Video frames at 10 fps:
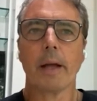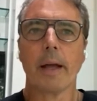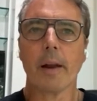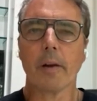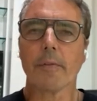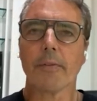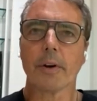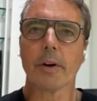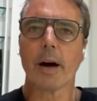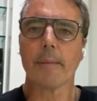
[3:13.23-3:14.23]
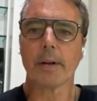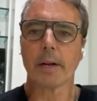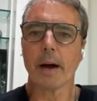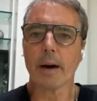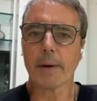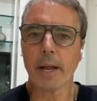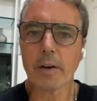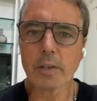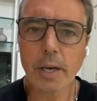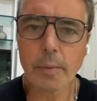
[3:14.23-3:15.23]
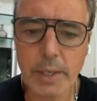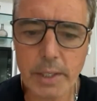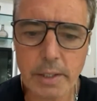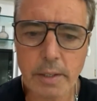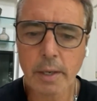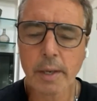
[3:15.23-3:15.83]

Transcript: and look for their common denominators, I reason